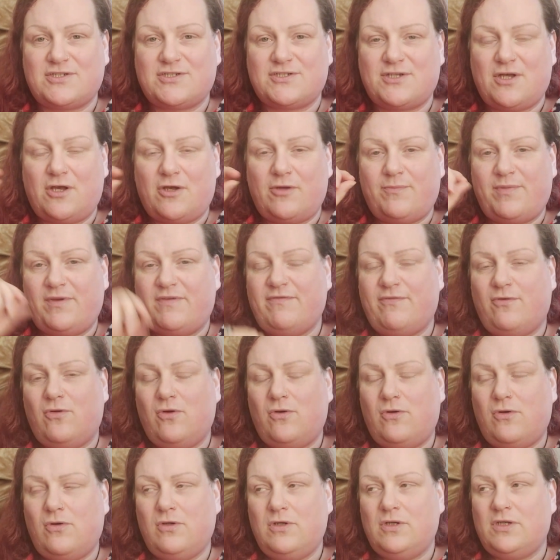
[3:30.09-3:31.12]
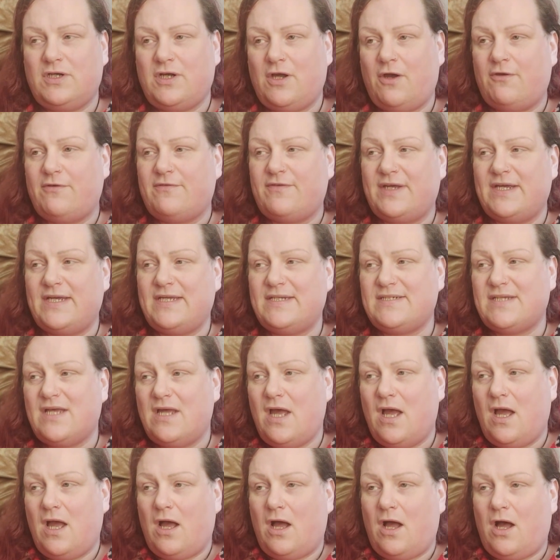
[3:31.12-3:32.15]
So before COVID,
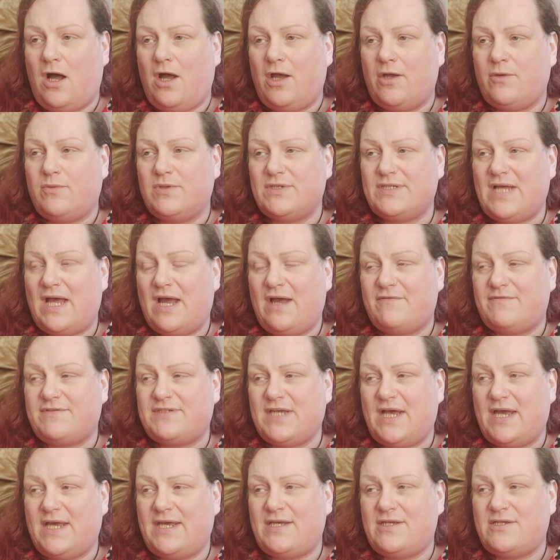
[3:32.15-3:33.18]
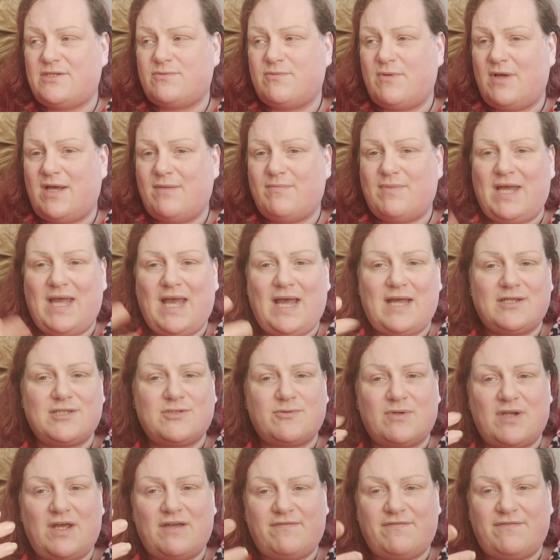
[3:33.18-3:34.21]
I would have days where my
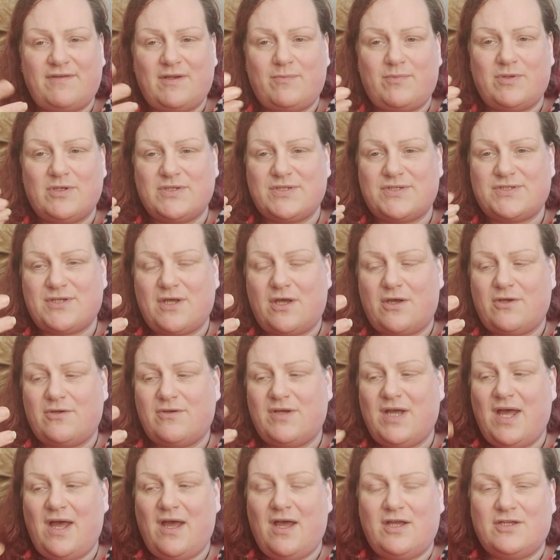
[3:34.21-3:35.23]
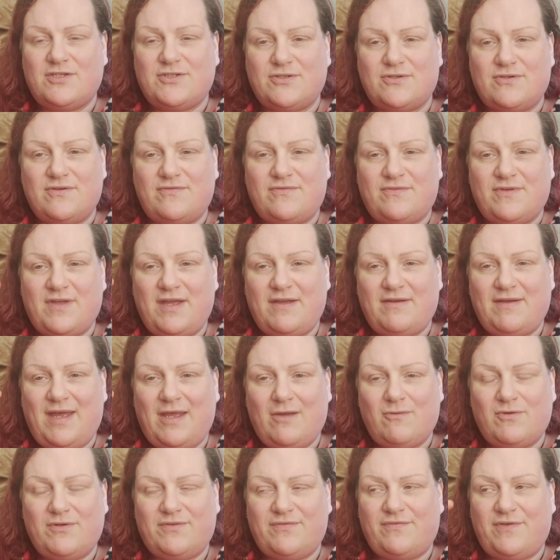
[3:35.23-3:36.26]
hands were like flippers. So sort of
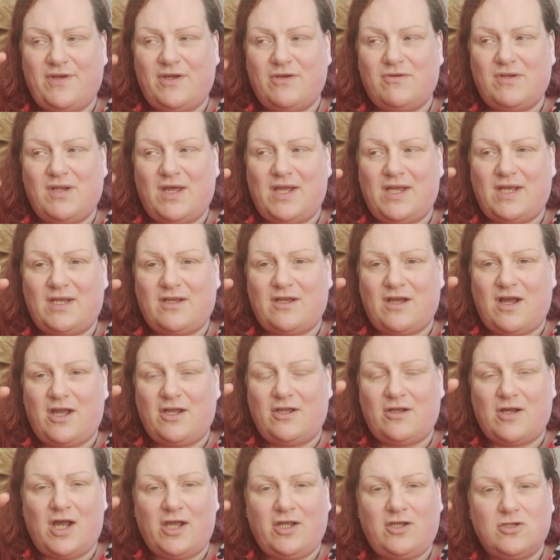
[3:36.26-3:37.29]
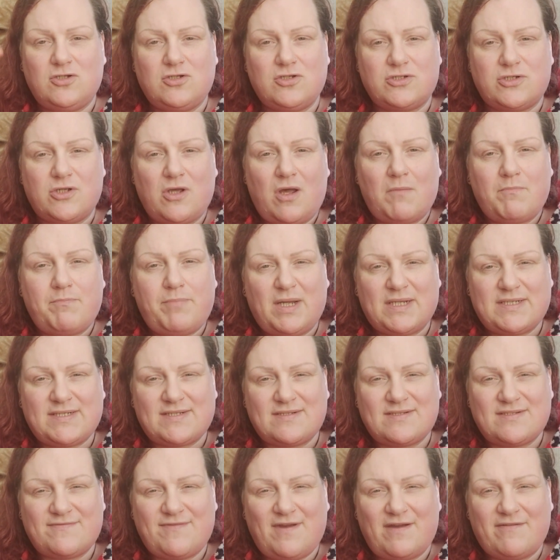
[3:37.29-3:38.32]
it would feel like I couldn't do up
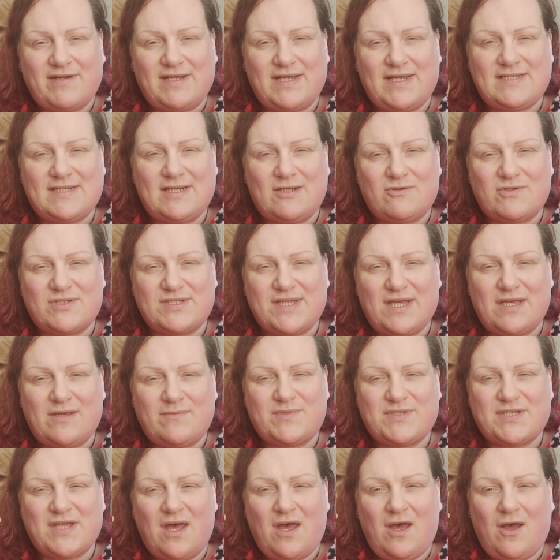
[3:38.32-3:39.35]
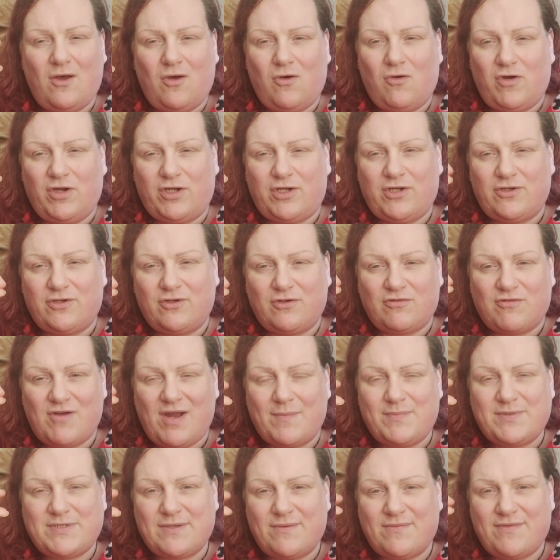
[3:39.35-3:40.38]
buttons very easily, or zips, or I couldn't
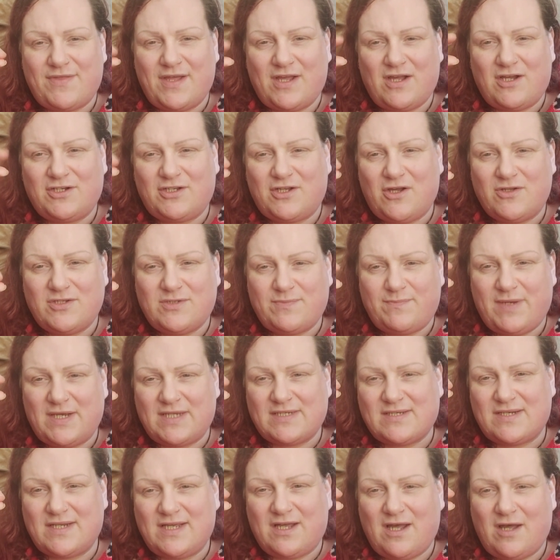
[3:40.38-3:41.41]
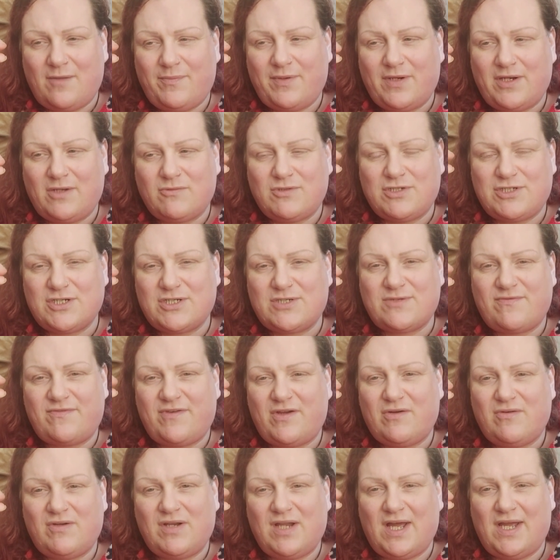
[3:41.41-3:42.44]
grab something. I'd go to pick something up and it would just
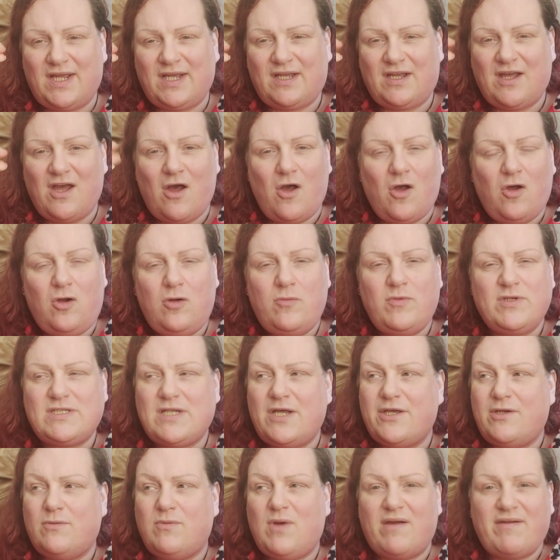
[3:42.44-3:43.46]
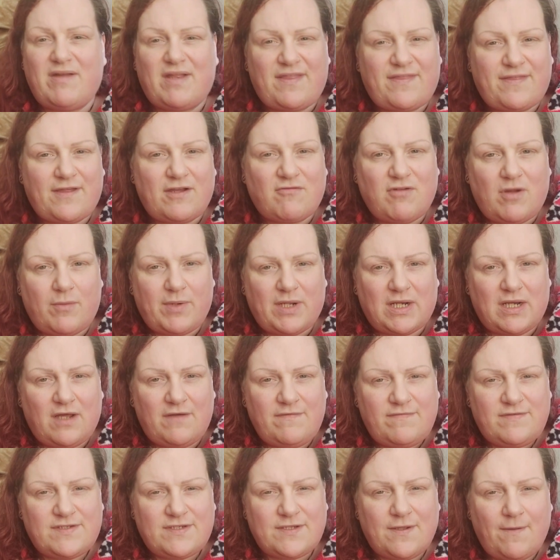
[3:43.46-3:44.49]
feel like almost like you're wearing thick rubber
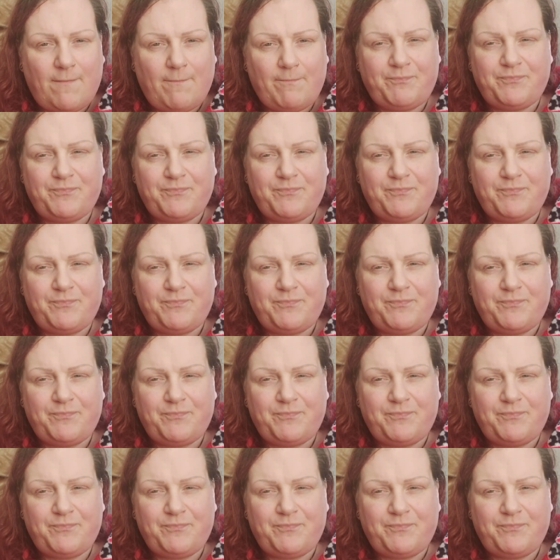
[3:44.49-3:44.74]
gloves.